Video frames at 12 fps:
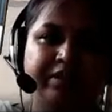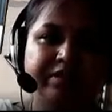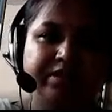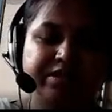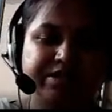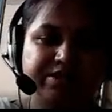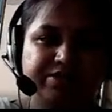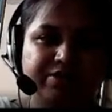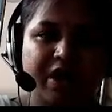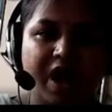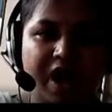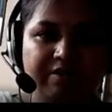This is
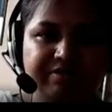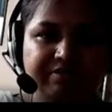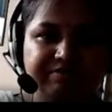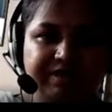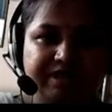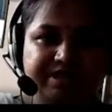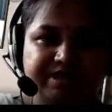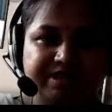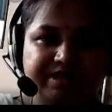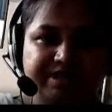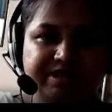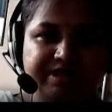your half duplex type
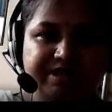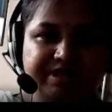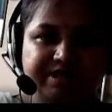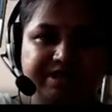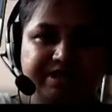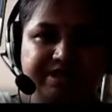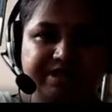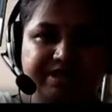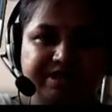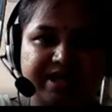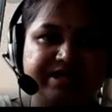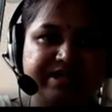of communication where
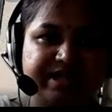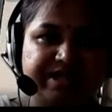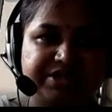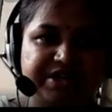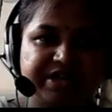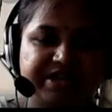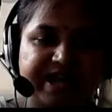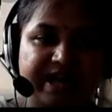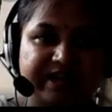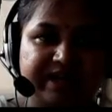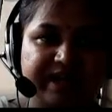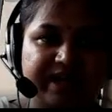this station is
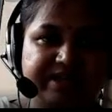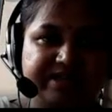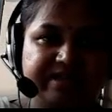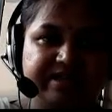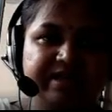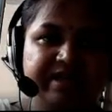acting as a